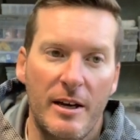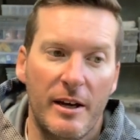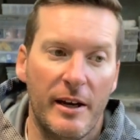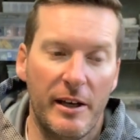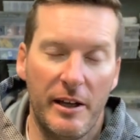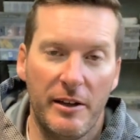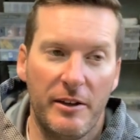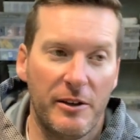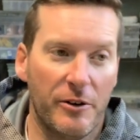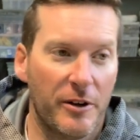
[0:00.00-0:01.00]
and,
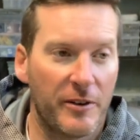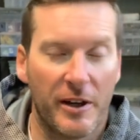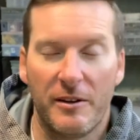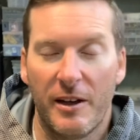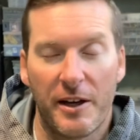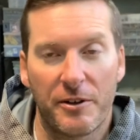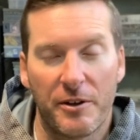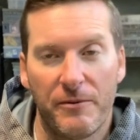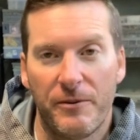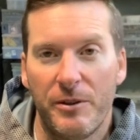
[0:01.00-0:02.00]
you know, I've gotten a lot of
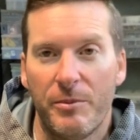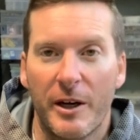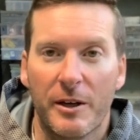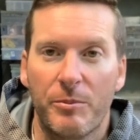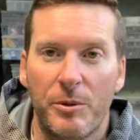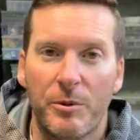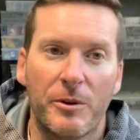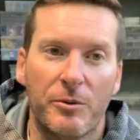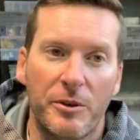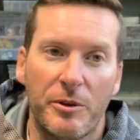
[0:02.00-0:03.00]
great feedback. People are
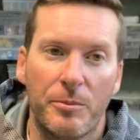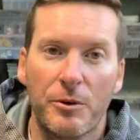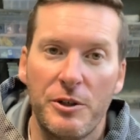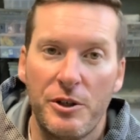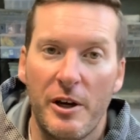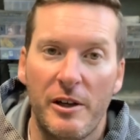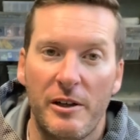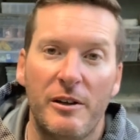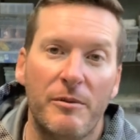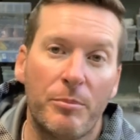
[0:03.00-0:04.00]
really
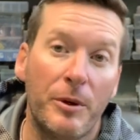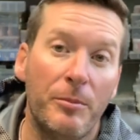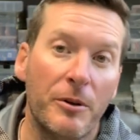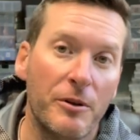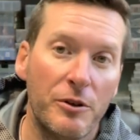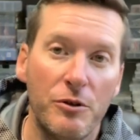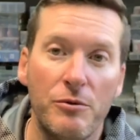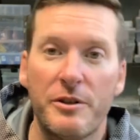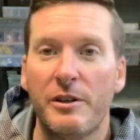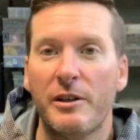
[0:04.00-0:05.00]
appreciating it. People are
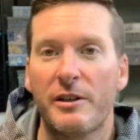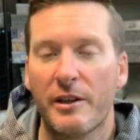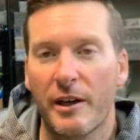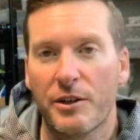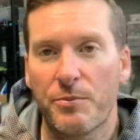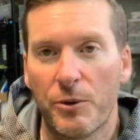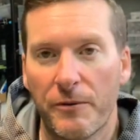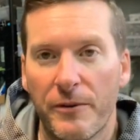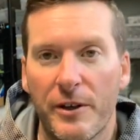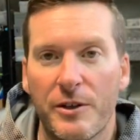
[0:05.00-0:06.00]
using it to catch more
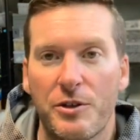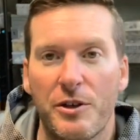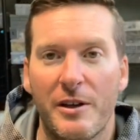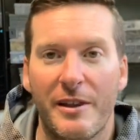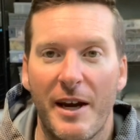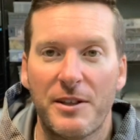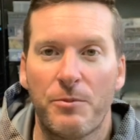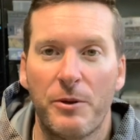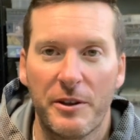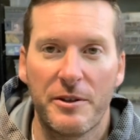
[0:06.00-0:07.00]
fish. And that's
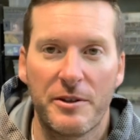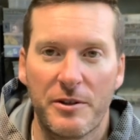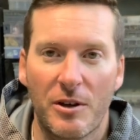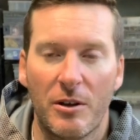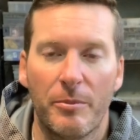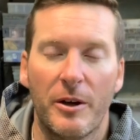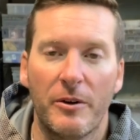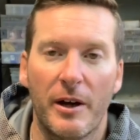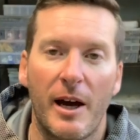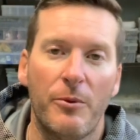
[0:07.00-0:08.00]
what this is all
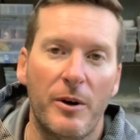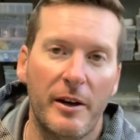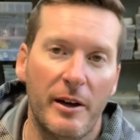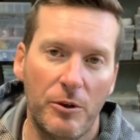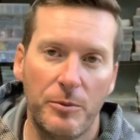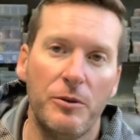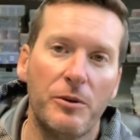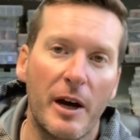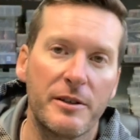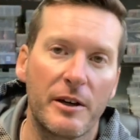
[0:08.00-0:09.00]
about. I want to help you
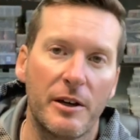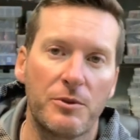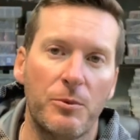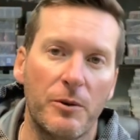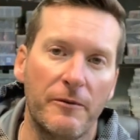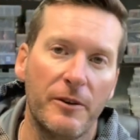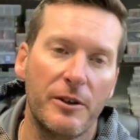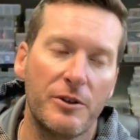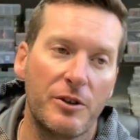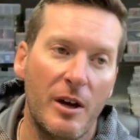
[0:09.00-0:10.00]
guys catch more
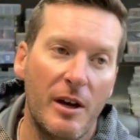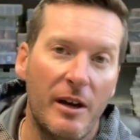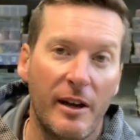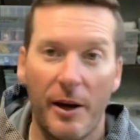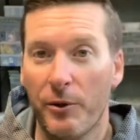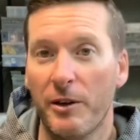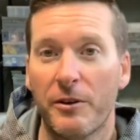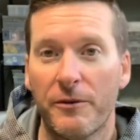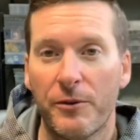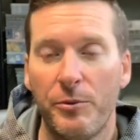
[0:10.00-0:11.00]
fish and I want to
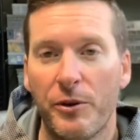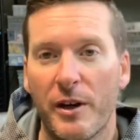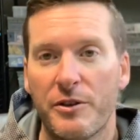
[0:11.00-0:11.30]
learn from you guys